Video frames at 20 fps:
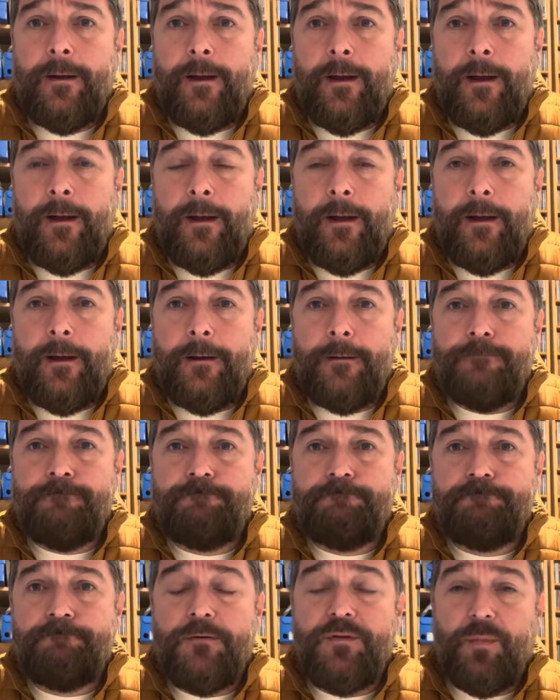
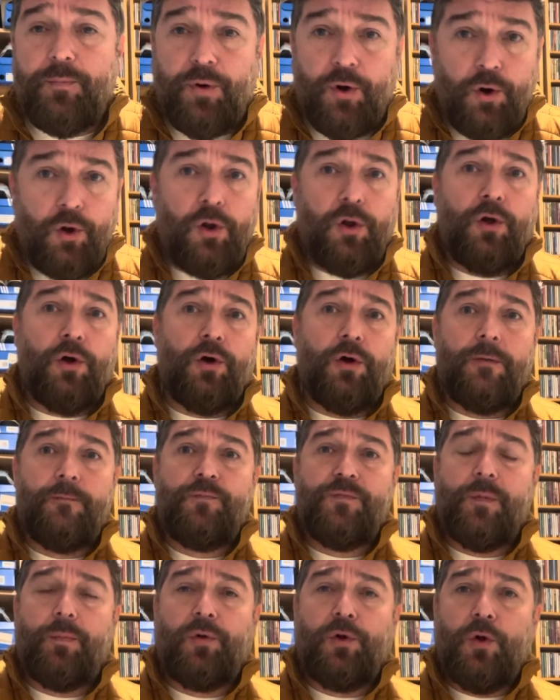The polo,
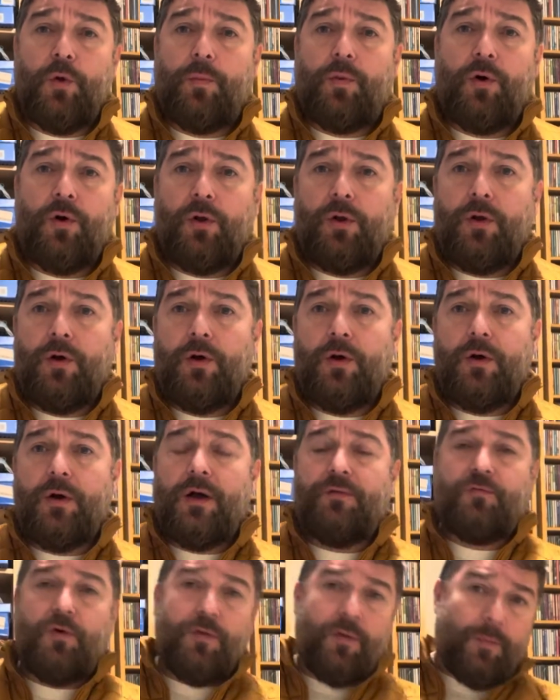the blue polo,
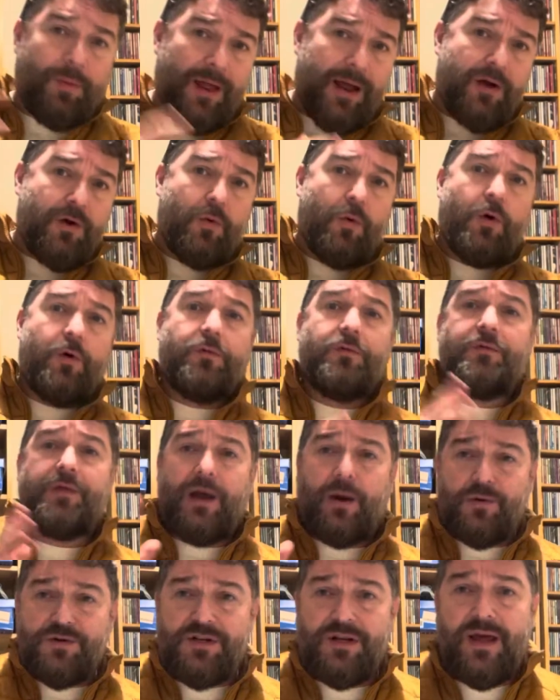I've got the black one.
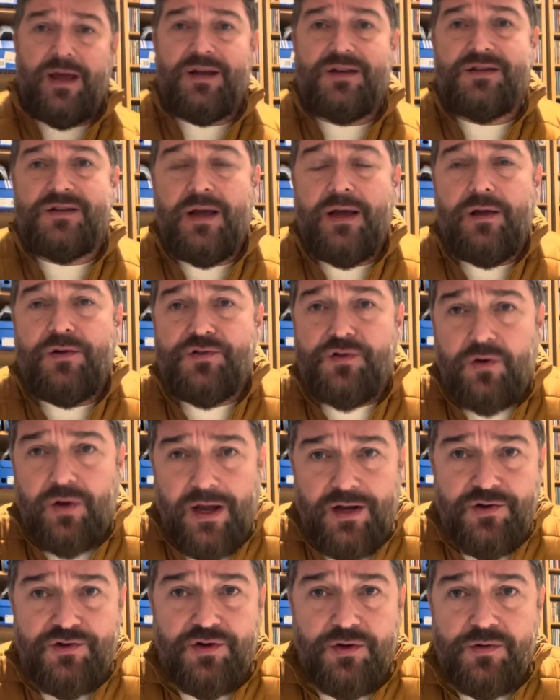That was an XL, so
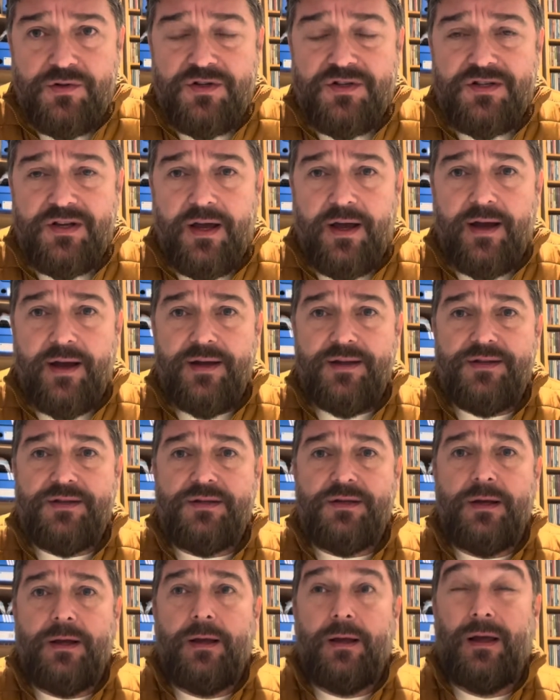again, true to size.